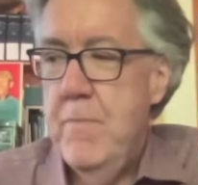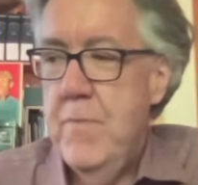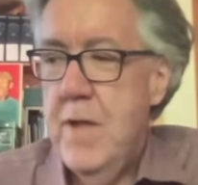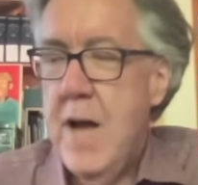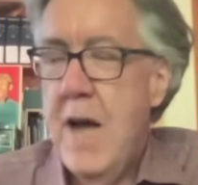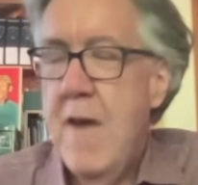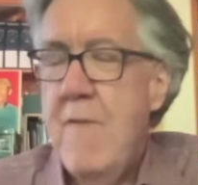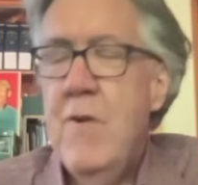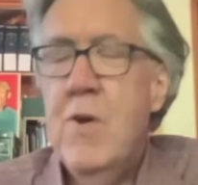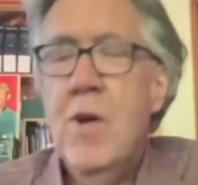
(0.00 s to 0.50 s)

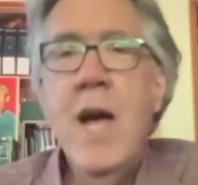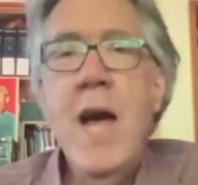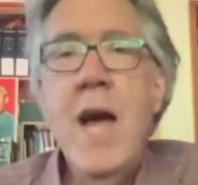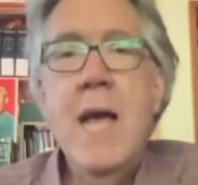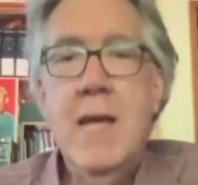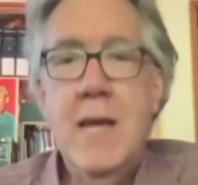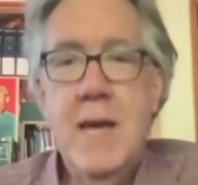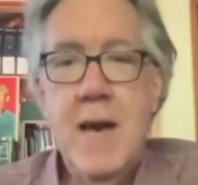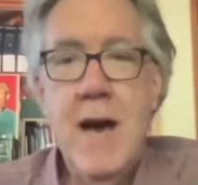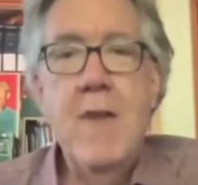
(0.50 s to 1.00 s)
I feel like I
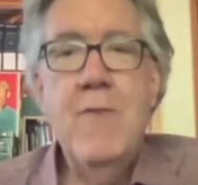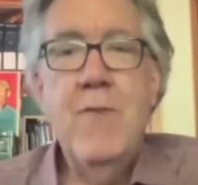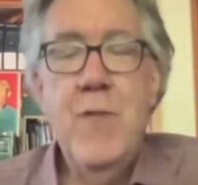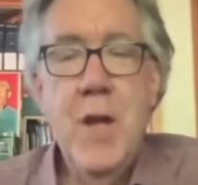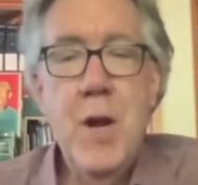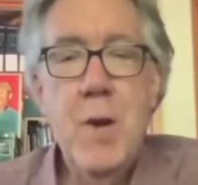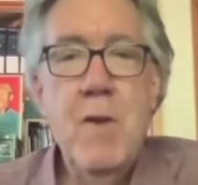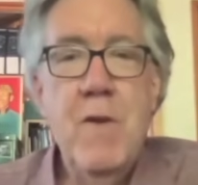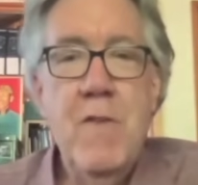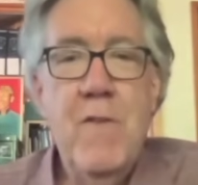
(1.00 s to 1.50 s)
got
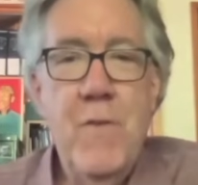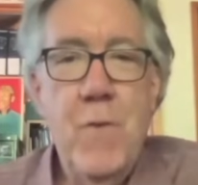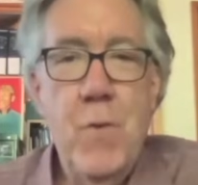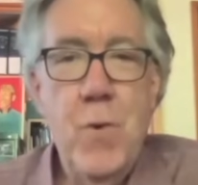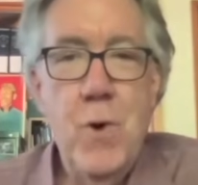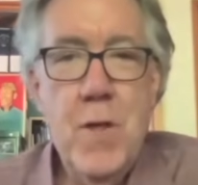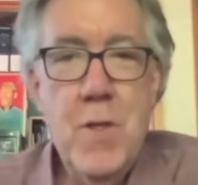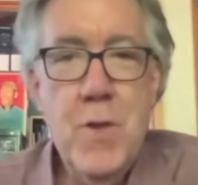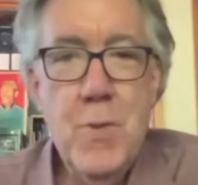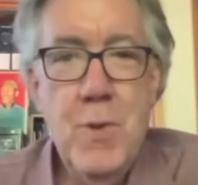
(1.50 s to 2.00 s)
there
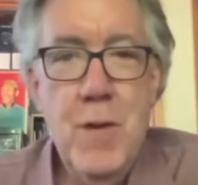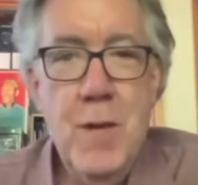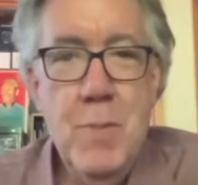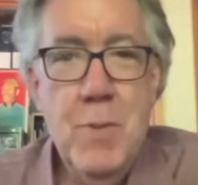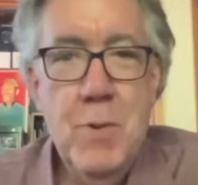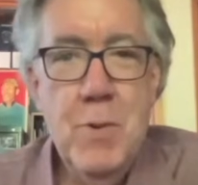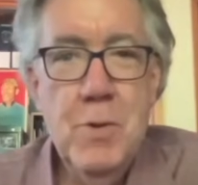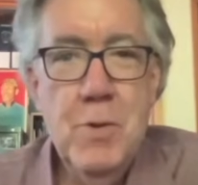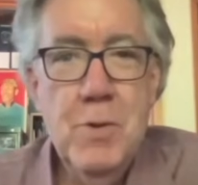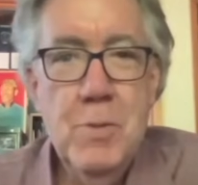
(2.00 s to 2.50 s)
before other
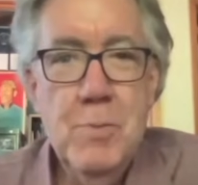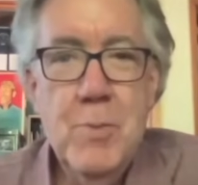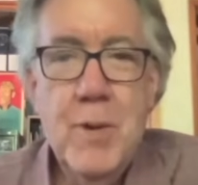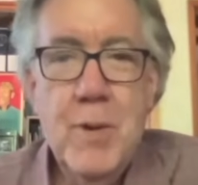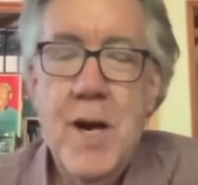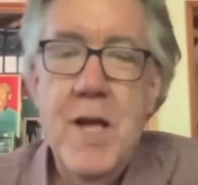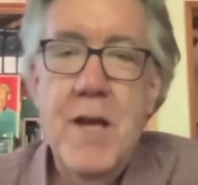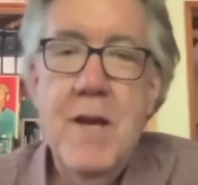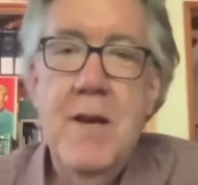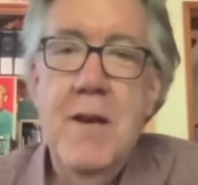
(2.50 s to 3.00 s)
people,
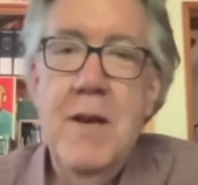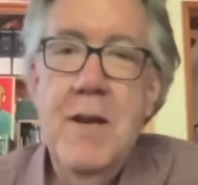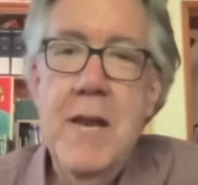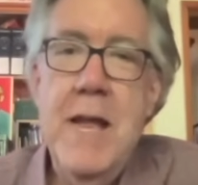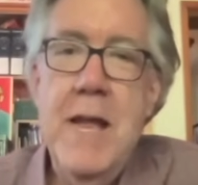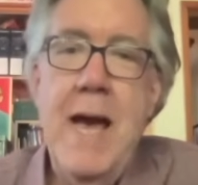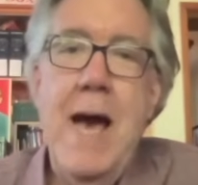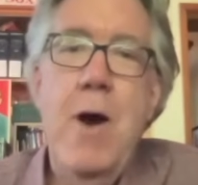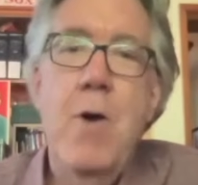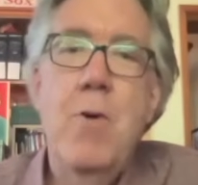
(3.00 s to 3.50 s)
but
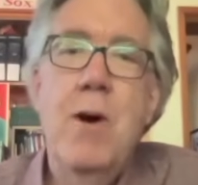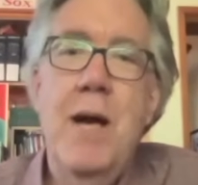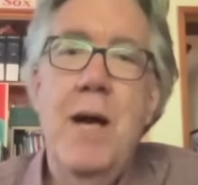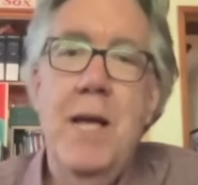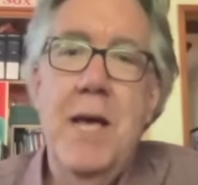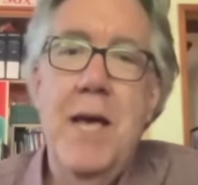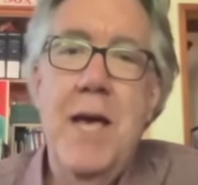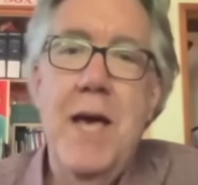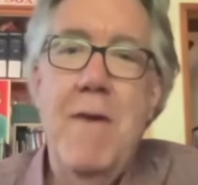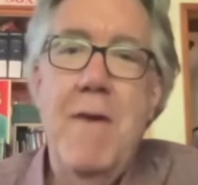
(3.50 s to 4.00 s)
now
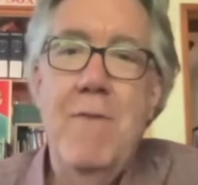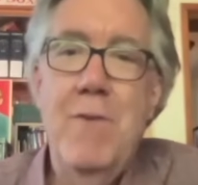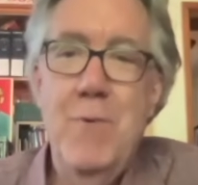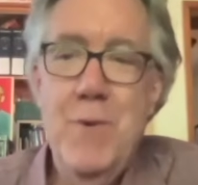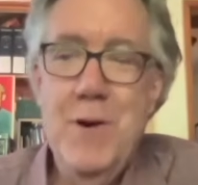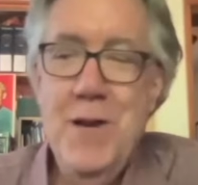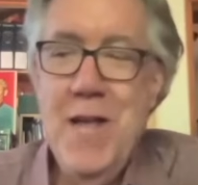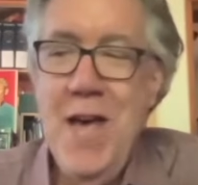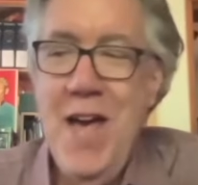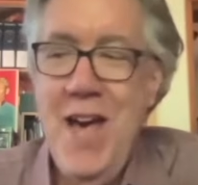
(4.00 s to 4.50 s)
like
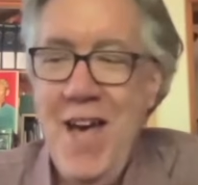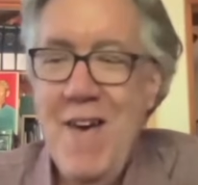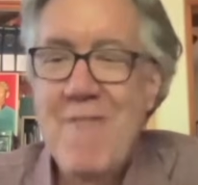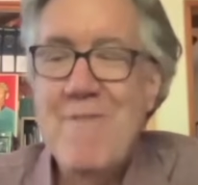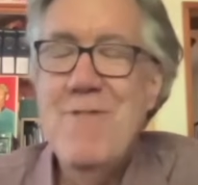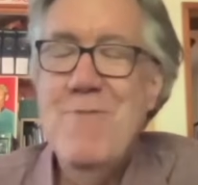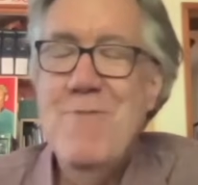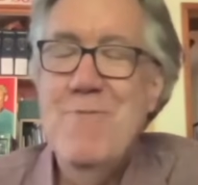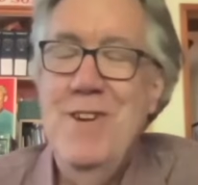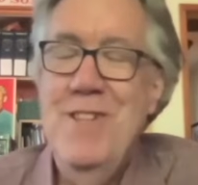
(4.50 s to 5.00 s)
everyone
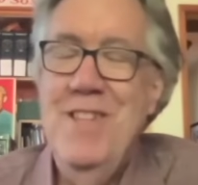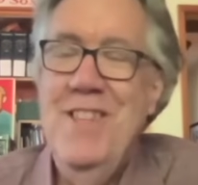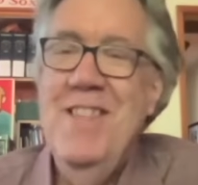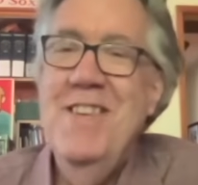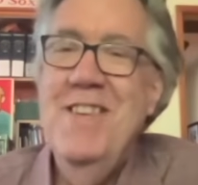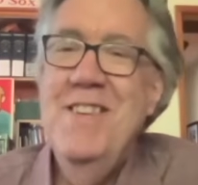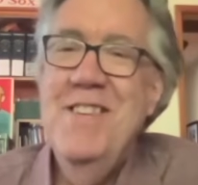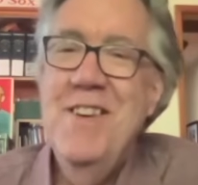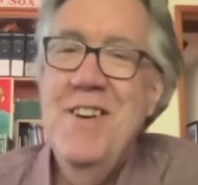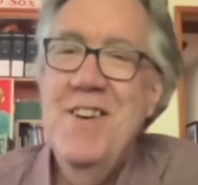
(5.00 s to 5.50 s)

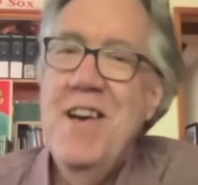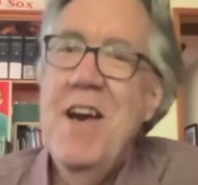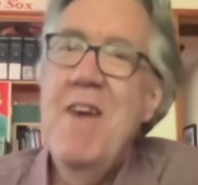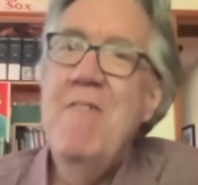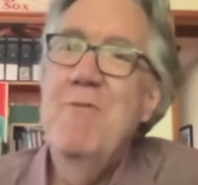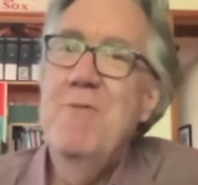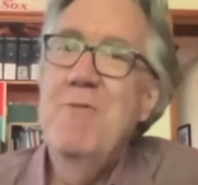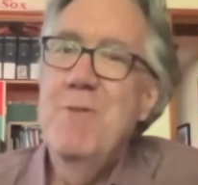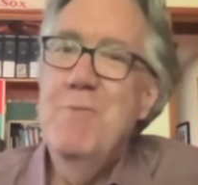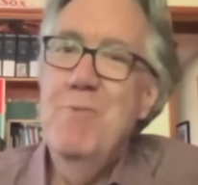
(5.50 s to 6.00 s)

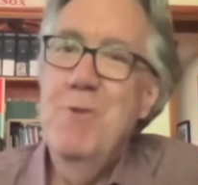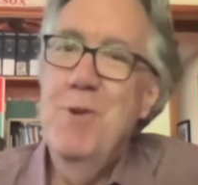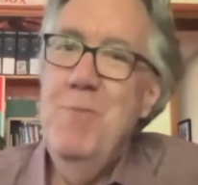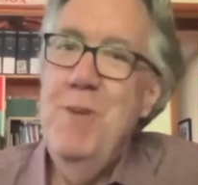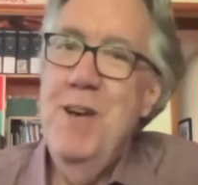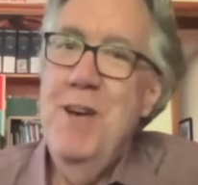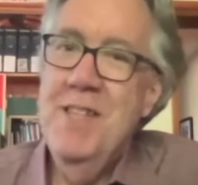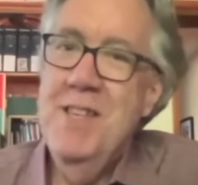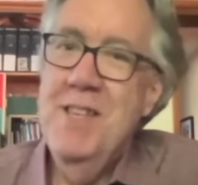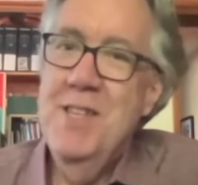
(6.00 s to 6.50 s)
would
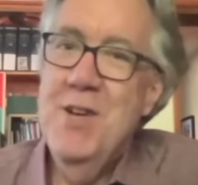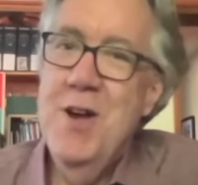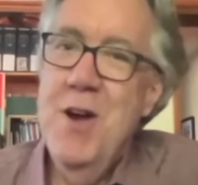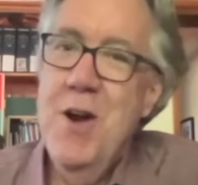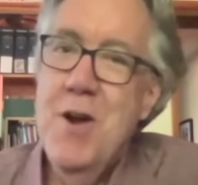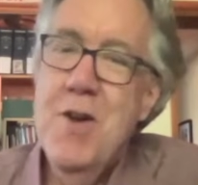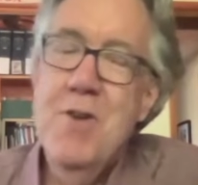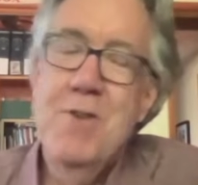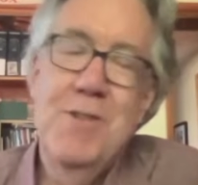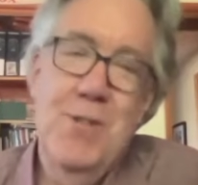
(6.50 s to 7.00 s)
pick this
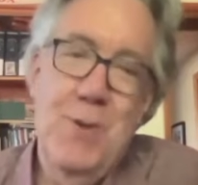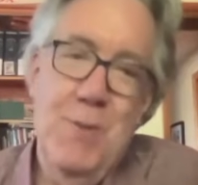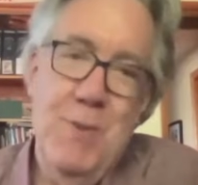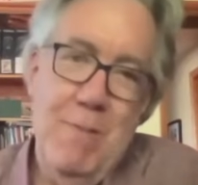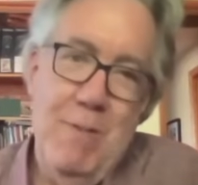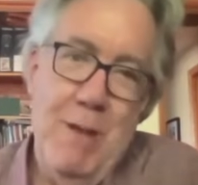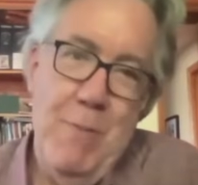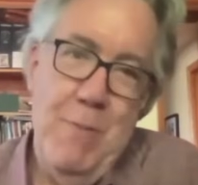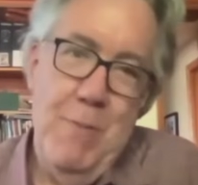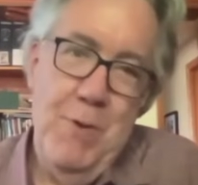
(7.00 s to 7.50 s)
card, or so many
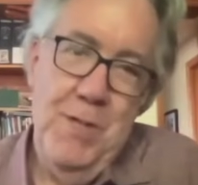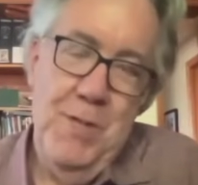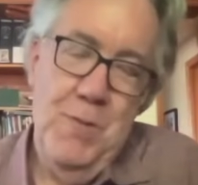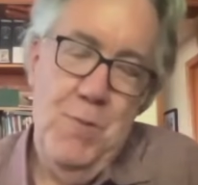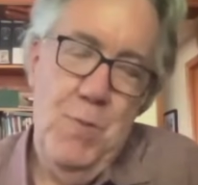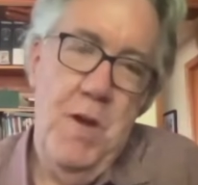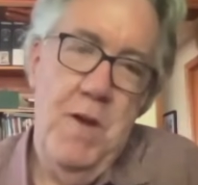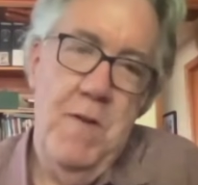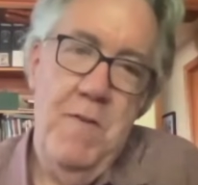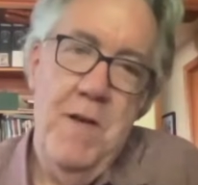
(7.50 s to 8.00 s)
people. It's
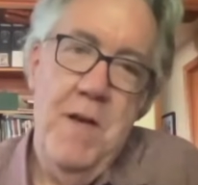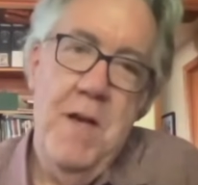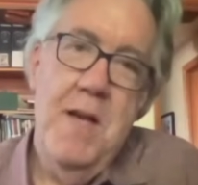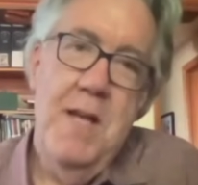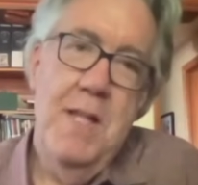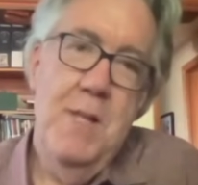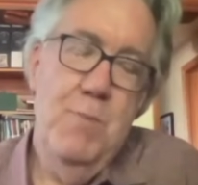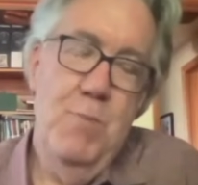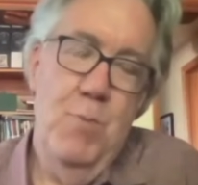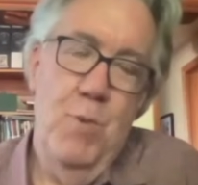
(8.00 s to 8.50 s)
one
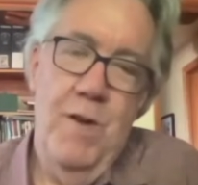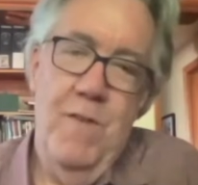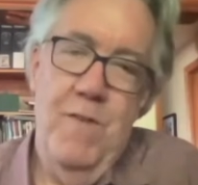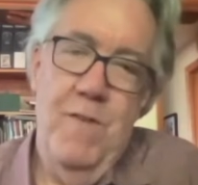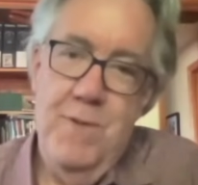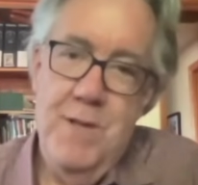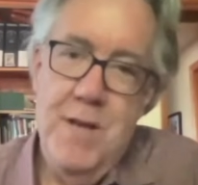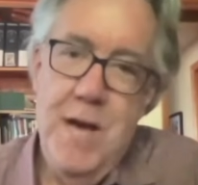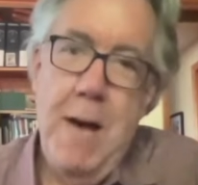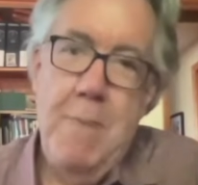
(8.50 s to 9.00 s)

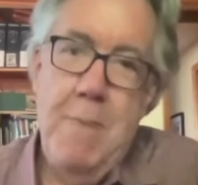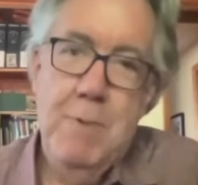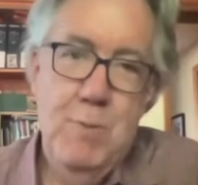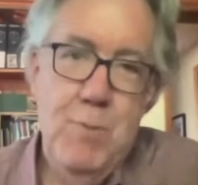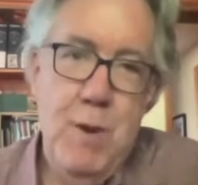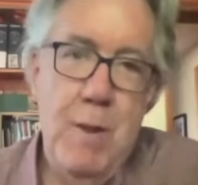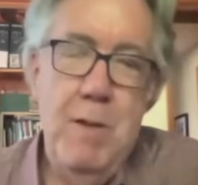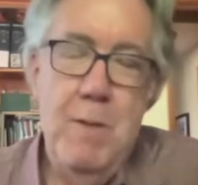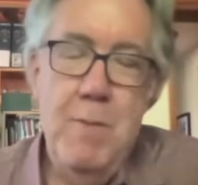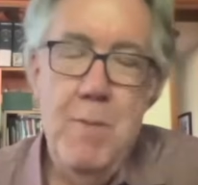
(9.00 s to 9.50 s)
of Topps
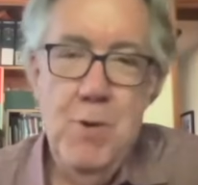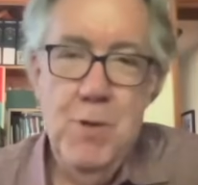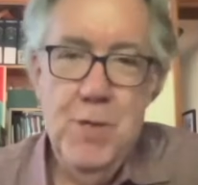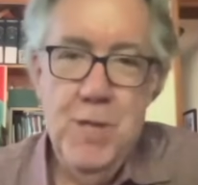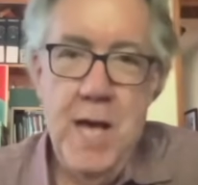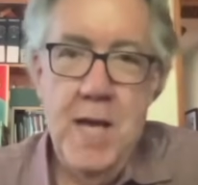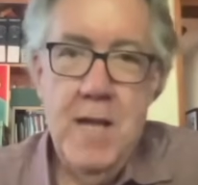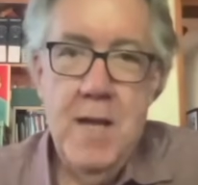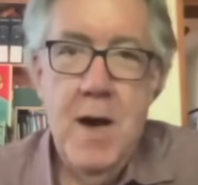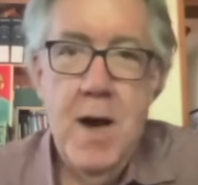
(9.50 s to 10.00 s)
probably most
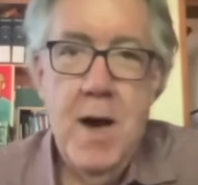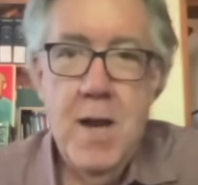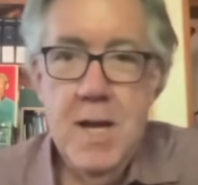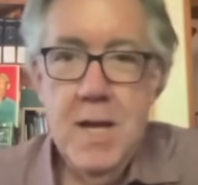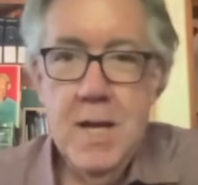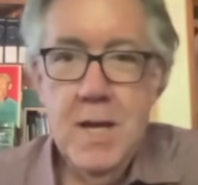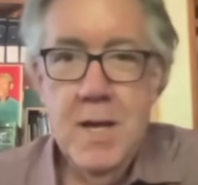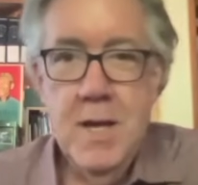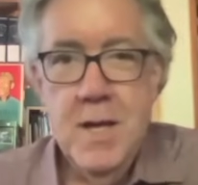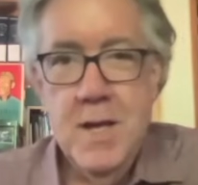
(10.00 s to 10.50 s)
iconic